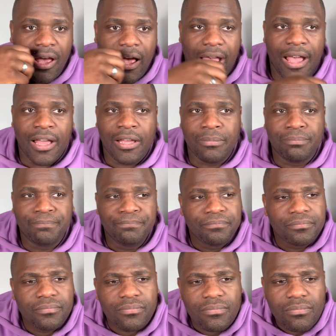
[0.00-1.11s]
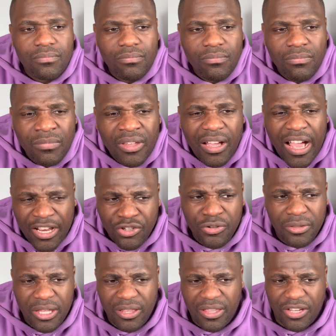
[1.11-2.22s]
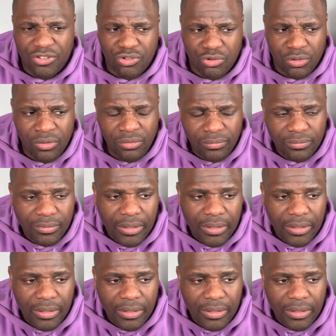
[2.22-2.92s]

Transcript: Um, I do think that's true.